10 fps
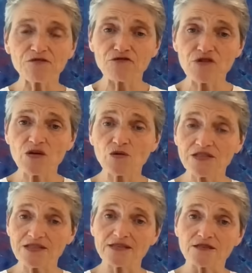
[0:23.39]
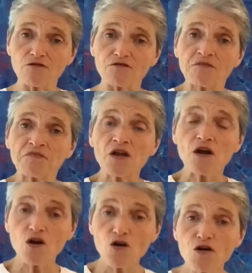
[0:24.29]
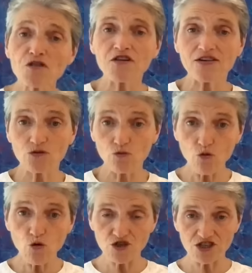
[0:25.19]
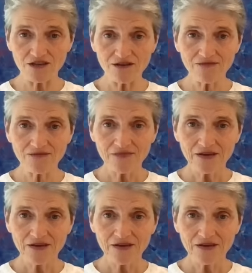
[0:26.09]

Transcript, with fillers: the frequencies of earth and water,